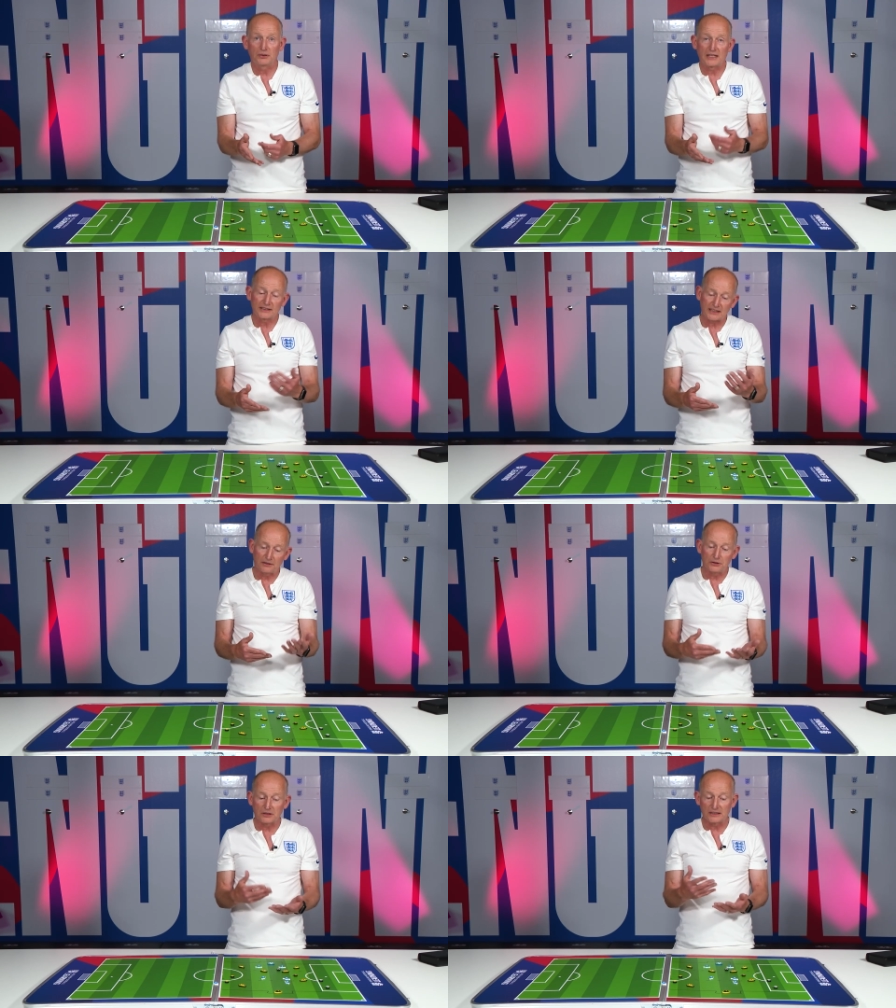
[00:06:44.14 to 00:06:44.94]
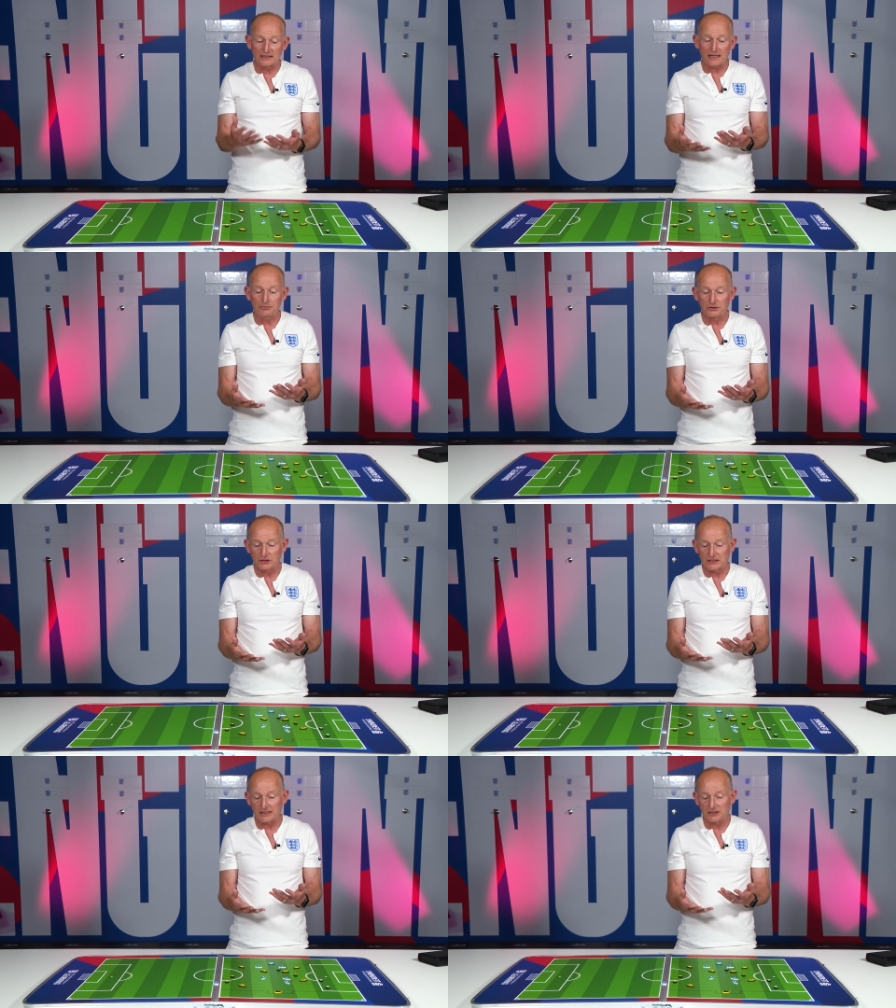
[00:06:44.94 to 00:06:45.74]
But that's how you can adapt your
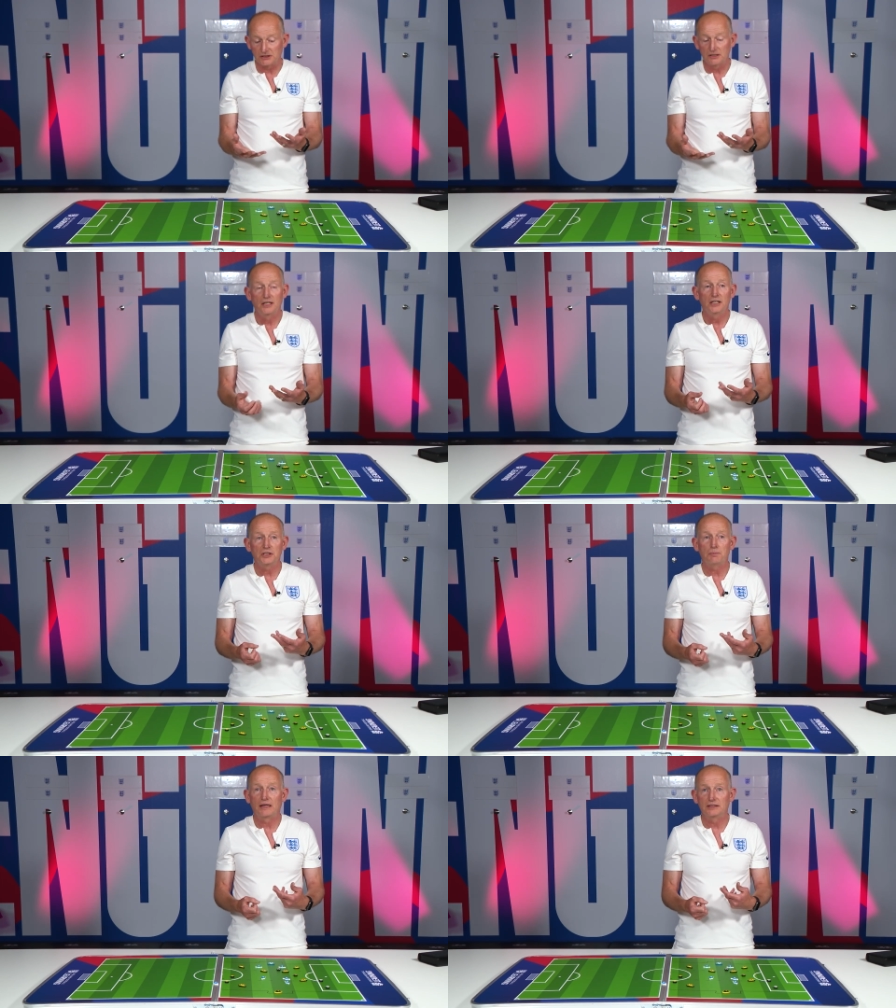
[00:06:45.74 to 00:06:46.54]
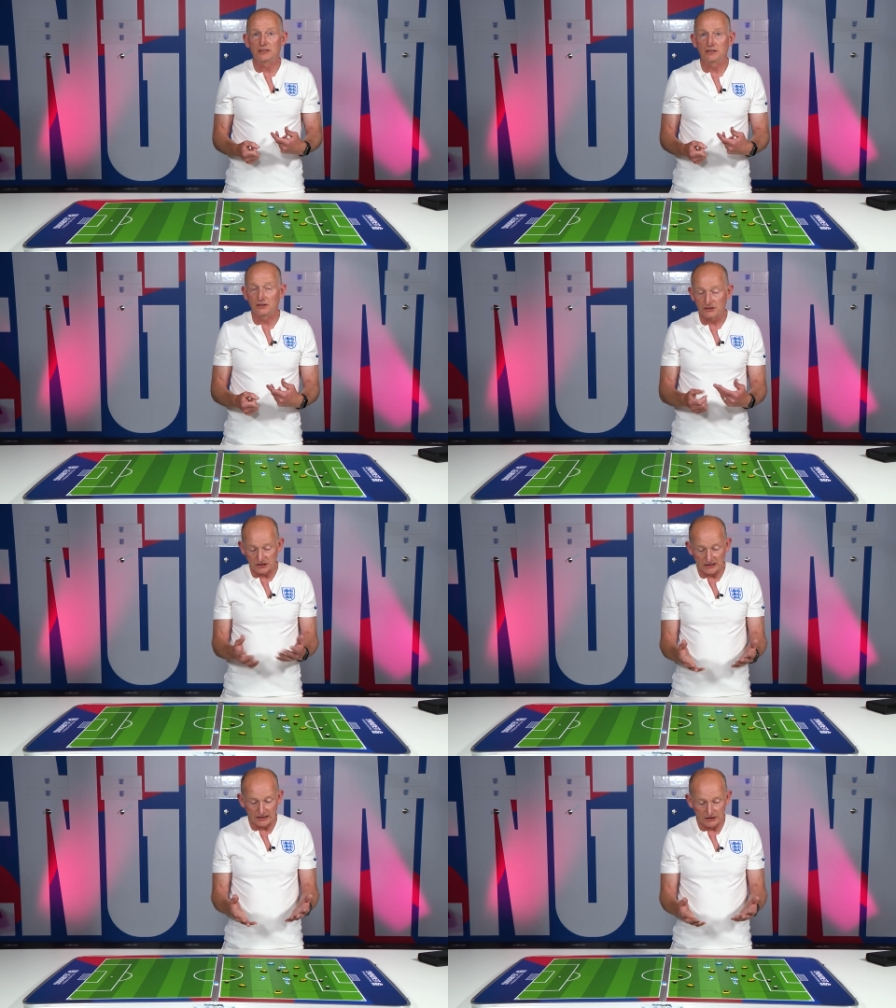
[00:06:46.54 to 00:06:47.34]
session depending on the
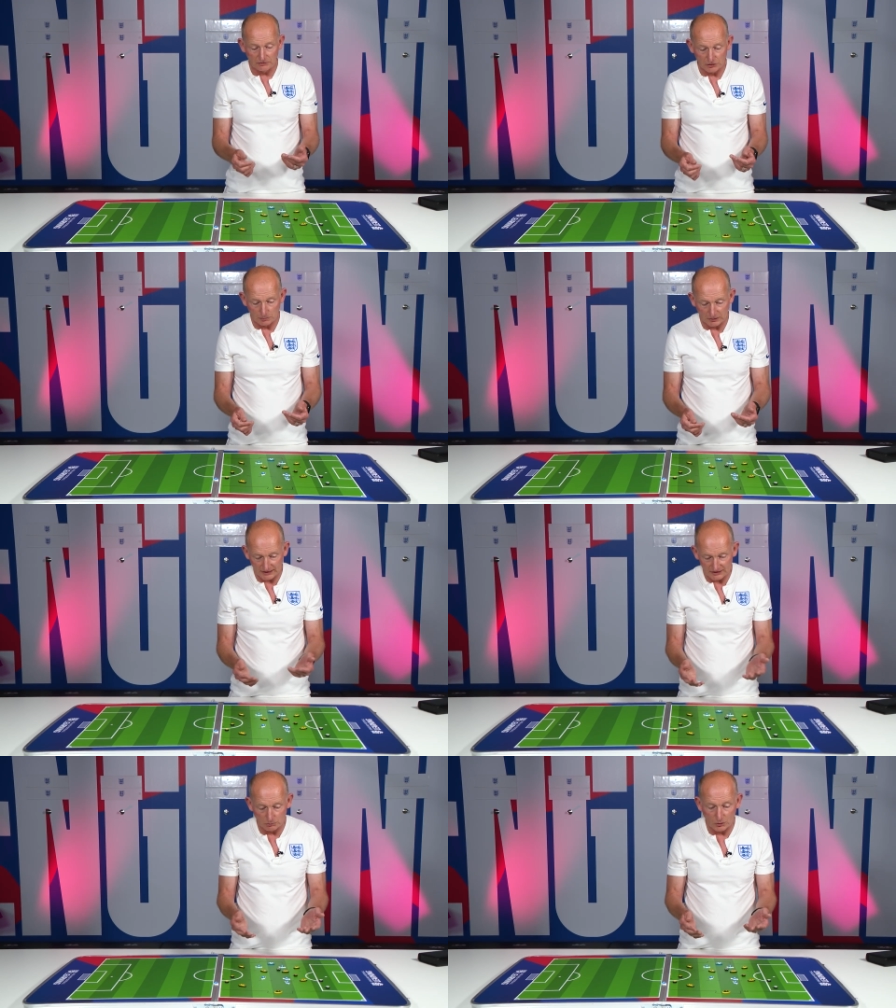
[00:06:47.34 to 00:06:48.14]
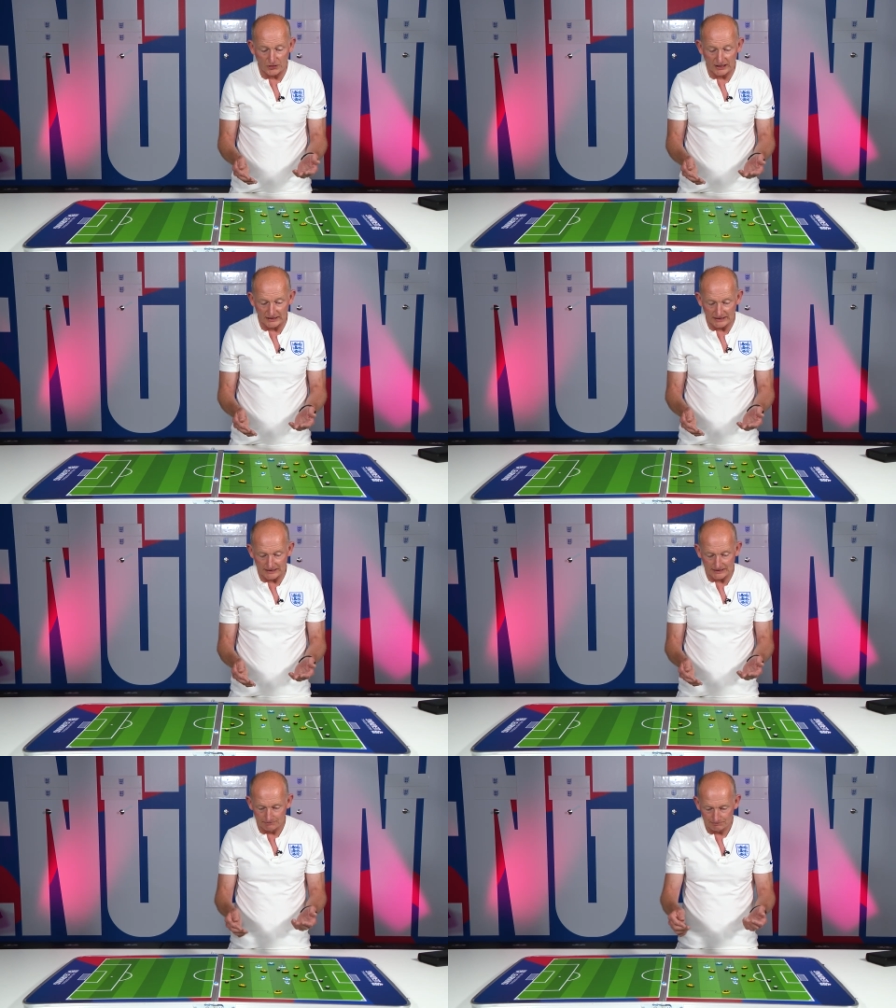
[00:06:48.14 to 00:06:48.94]
stage of your players and what they need.